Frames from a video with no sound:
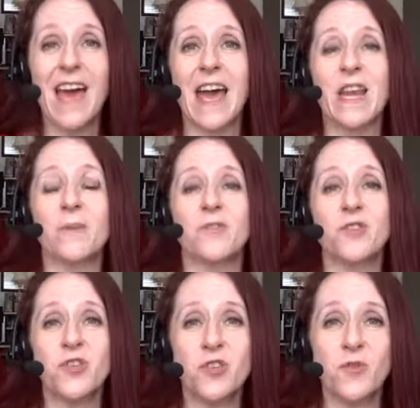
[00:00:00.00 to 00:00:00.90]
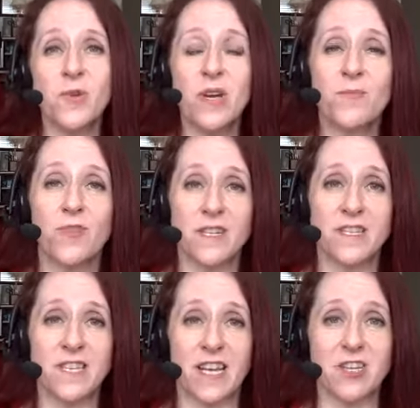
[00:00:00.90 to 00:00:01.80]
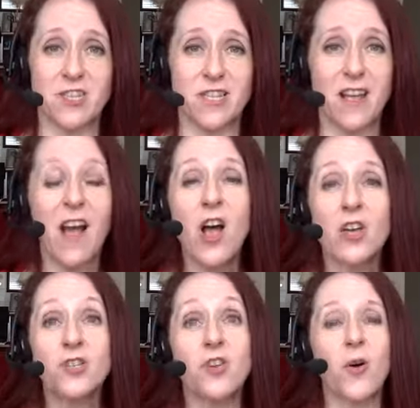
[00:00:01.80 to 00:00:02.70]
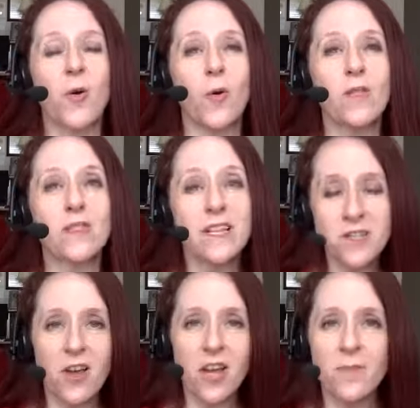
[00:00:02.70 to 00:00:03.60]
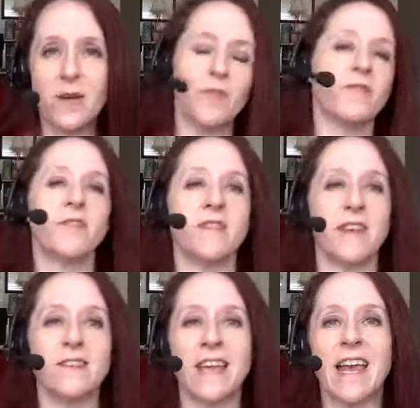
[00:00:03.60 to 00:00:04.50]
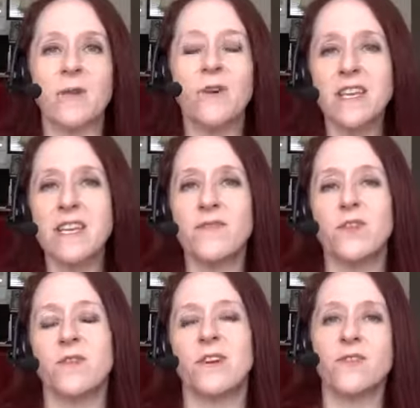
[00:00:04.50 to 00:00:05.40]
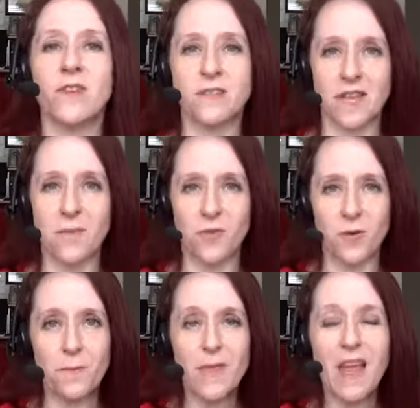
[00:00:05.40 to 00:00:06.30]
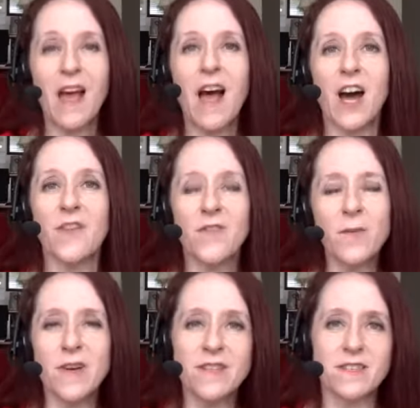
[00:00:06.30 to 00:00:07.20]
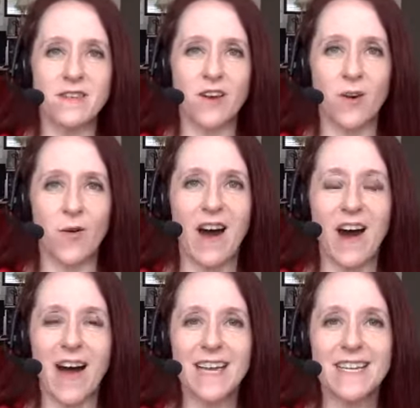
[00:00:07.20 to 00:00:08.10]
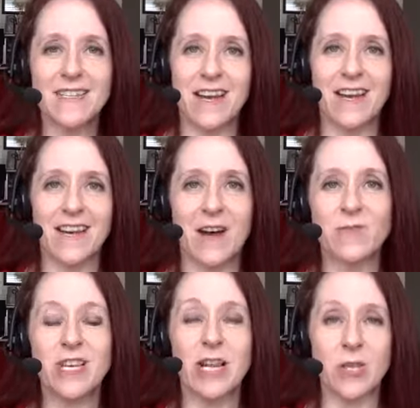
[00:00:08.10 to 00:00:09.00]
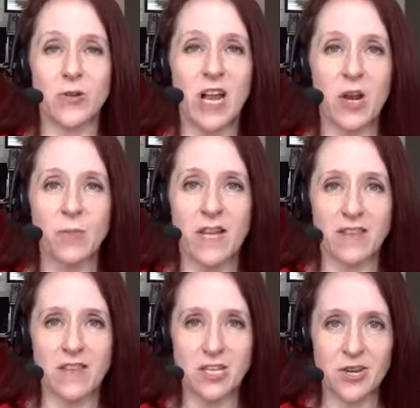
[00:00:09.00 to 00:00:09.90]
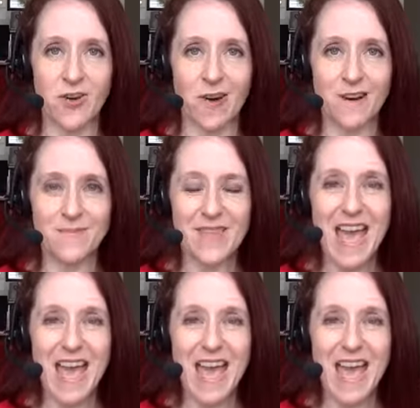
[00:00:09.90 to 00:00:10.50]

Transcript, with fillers: and number two, presentation. So let's talk about both of these. And I want to give you another example. A few months ago, I decided I was going to learn how to play the guitar.